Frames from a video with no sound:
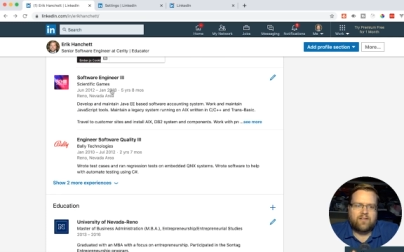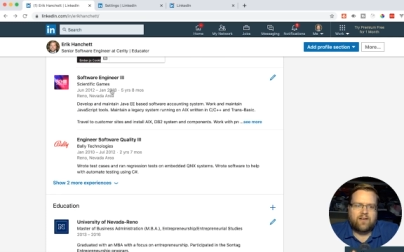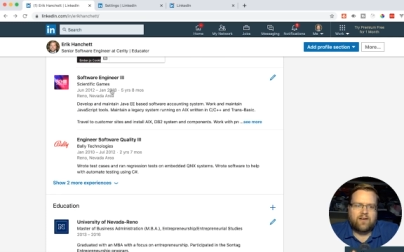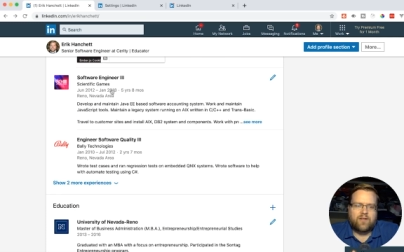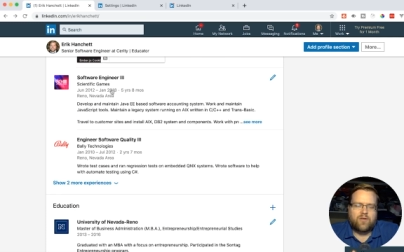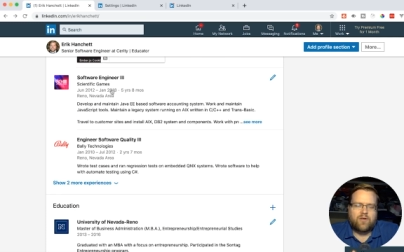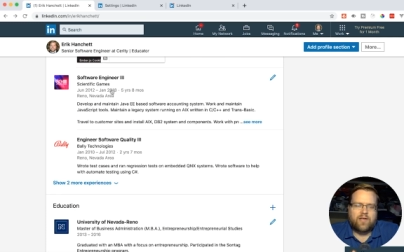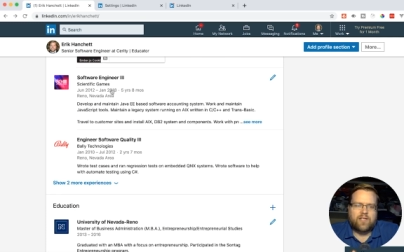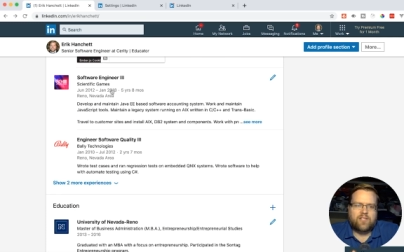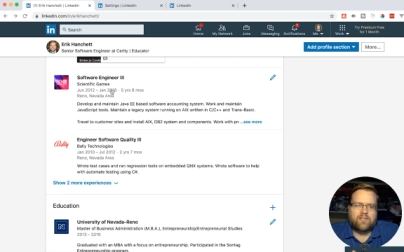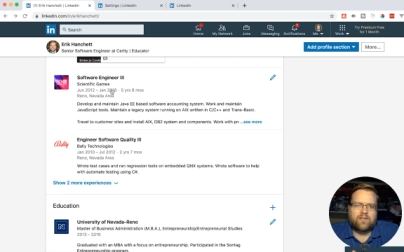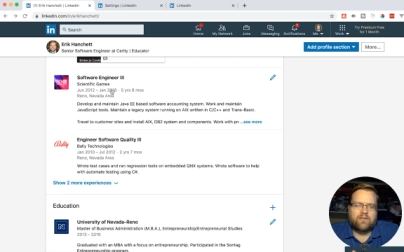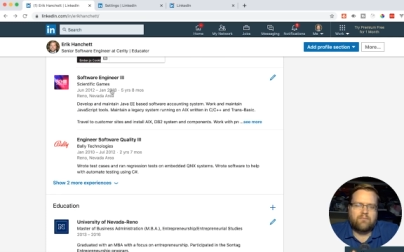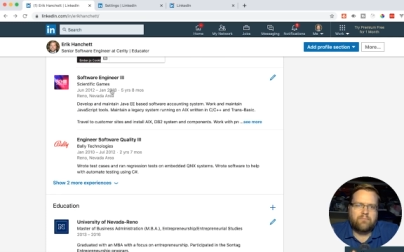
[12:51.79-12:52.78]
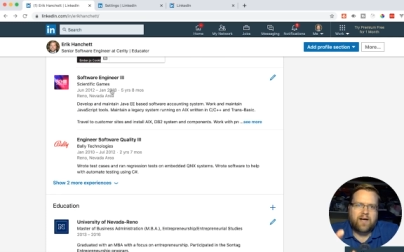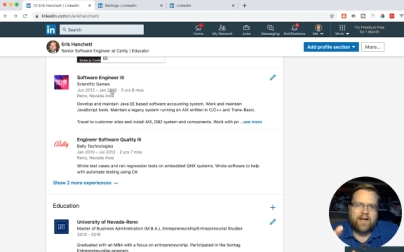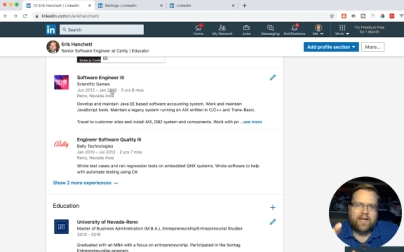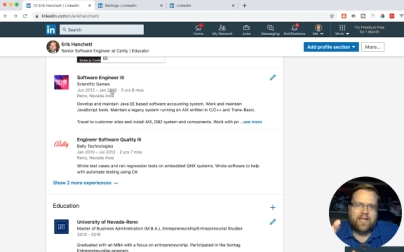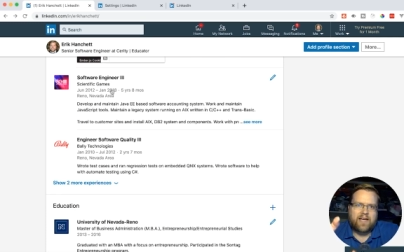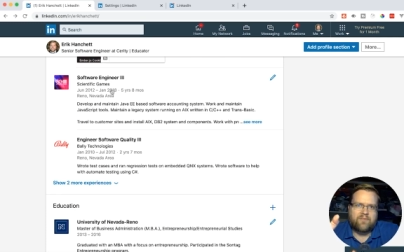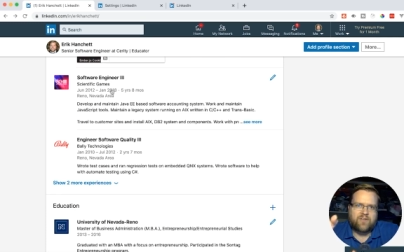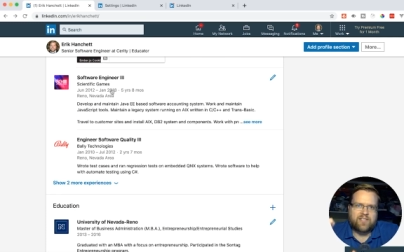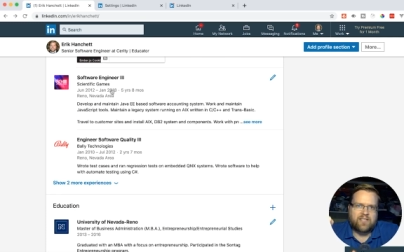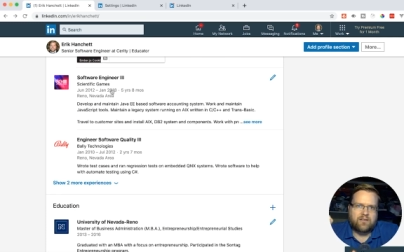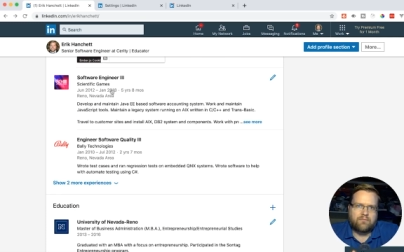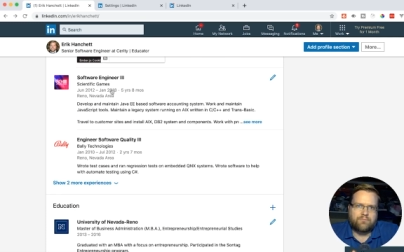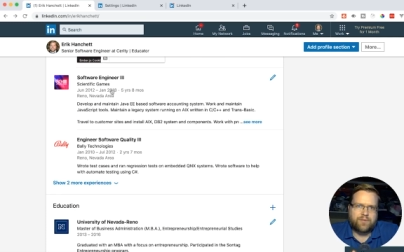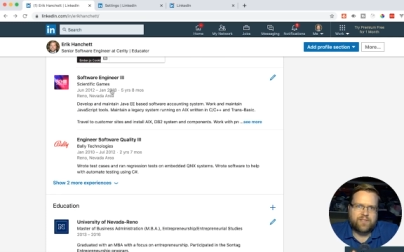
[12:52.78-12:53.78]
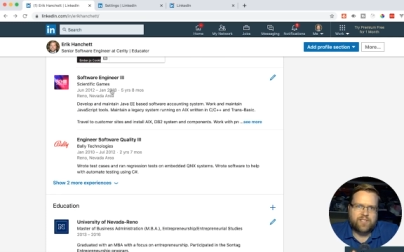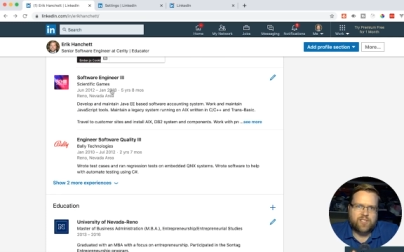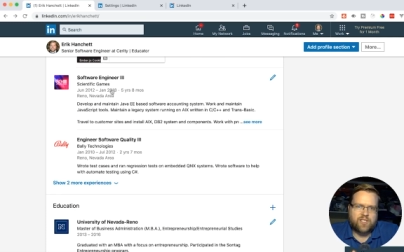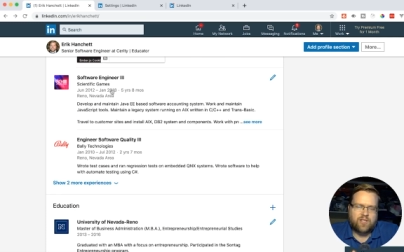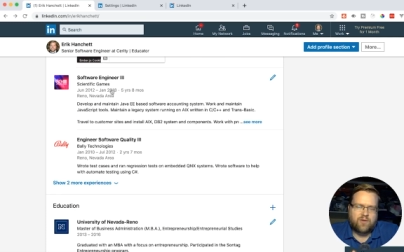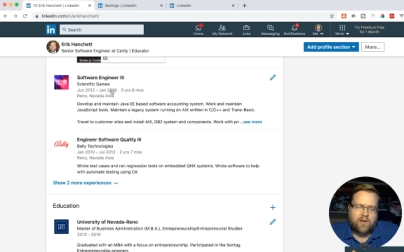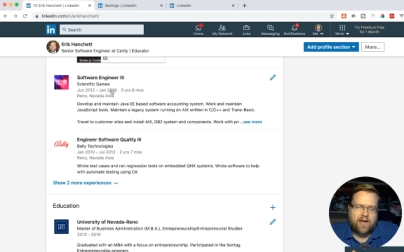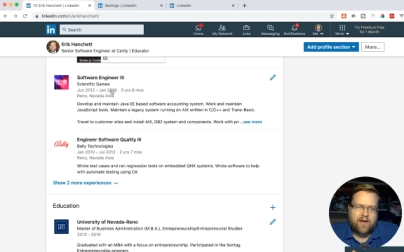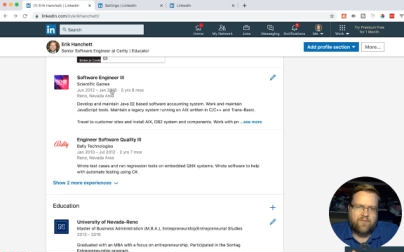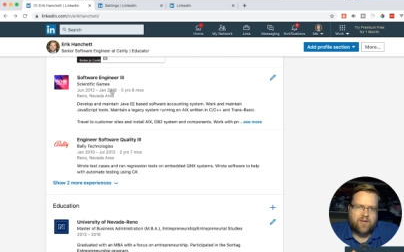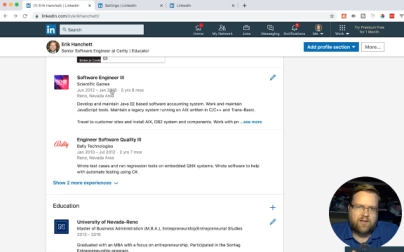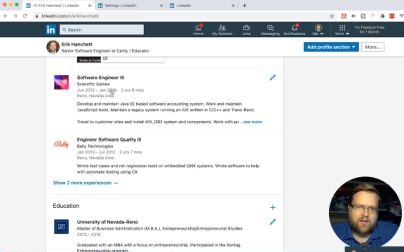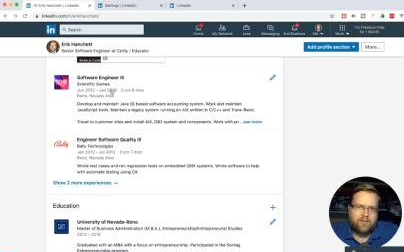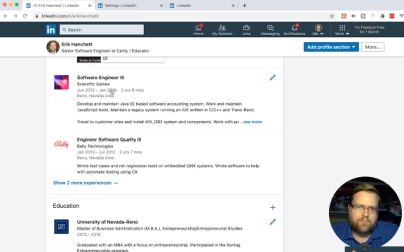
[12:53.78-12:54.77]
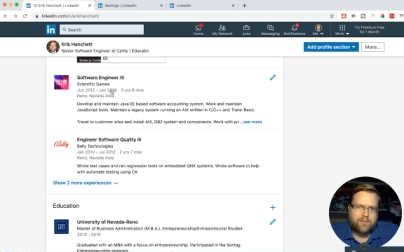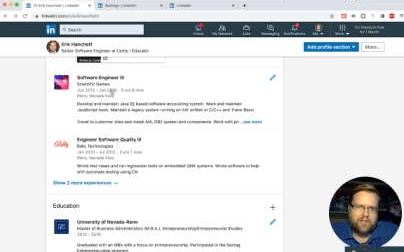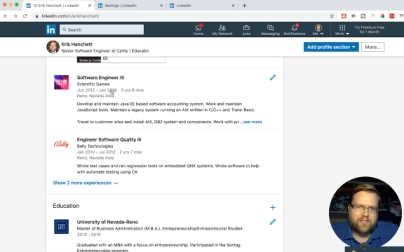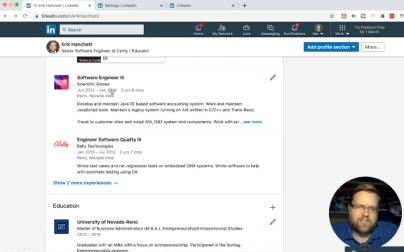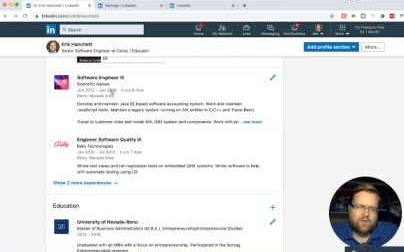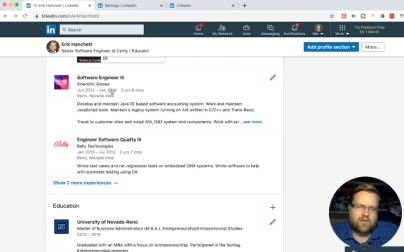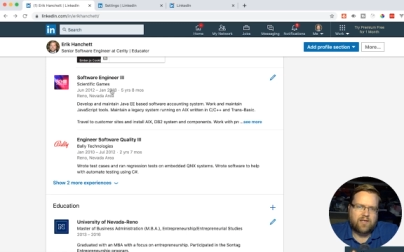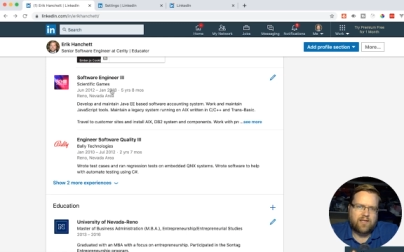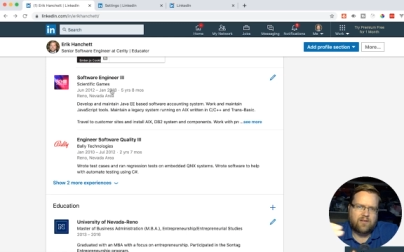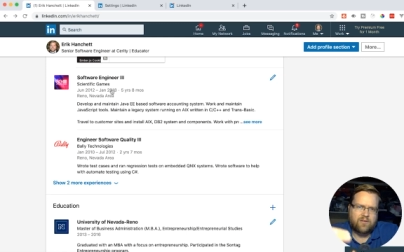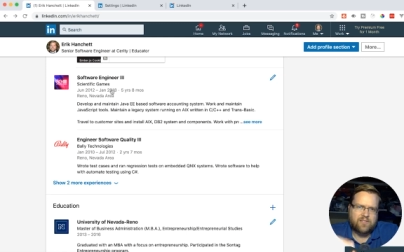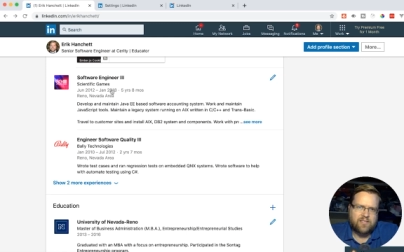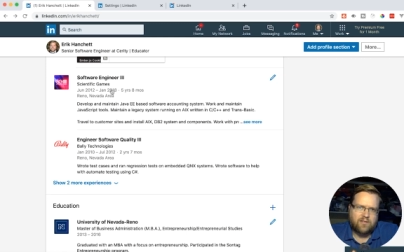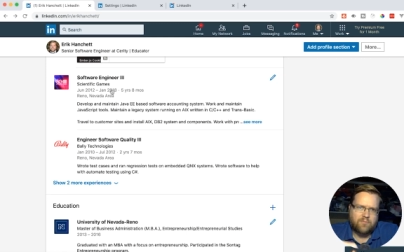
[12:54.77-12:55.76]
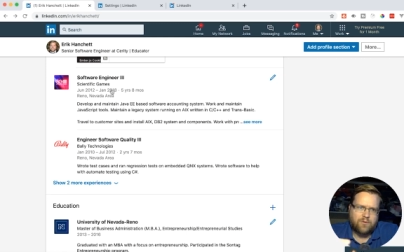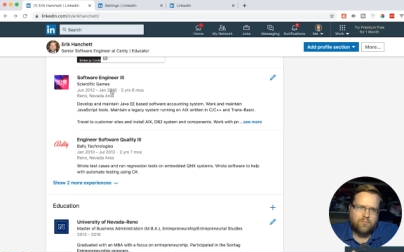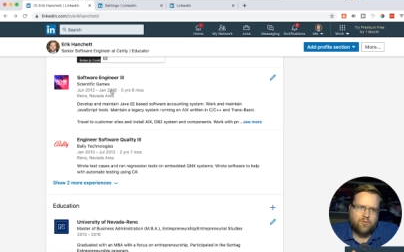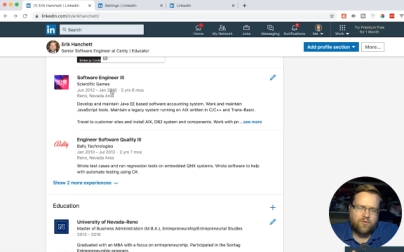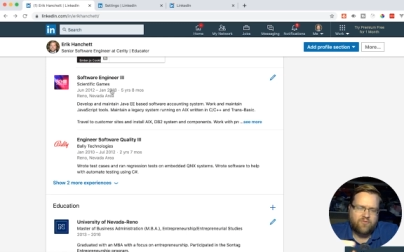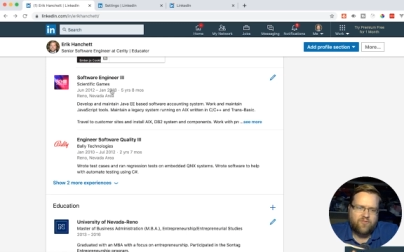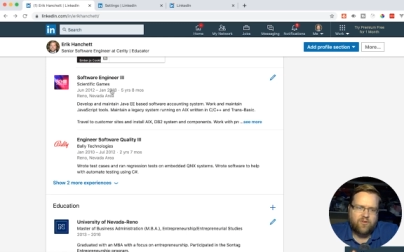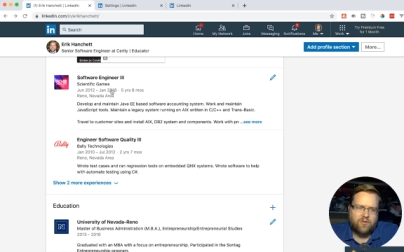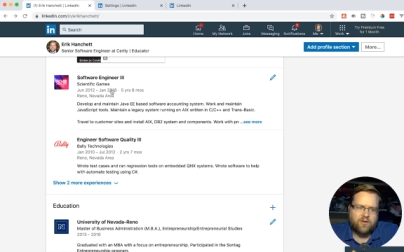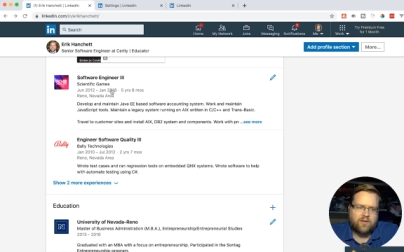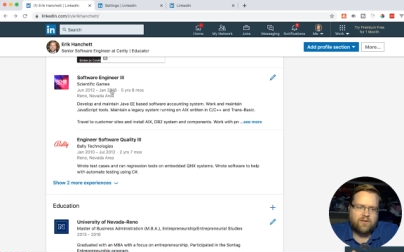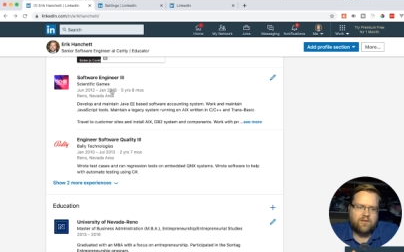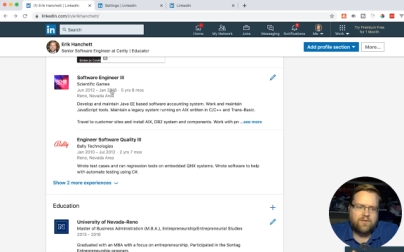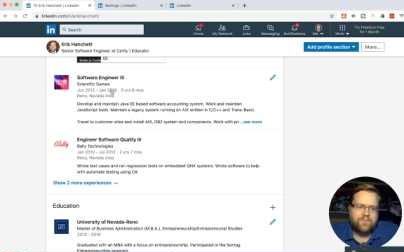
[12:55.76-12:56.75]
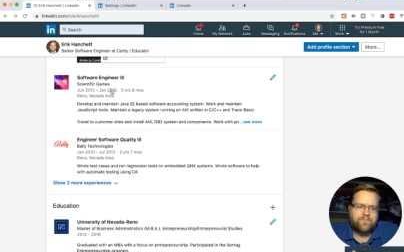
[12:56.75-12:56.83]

uh, you can actually combine every single position you have at a company, so it kind of looks a little bit more fuller.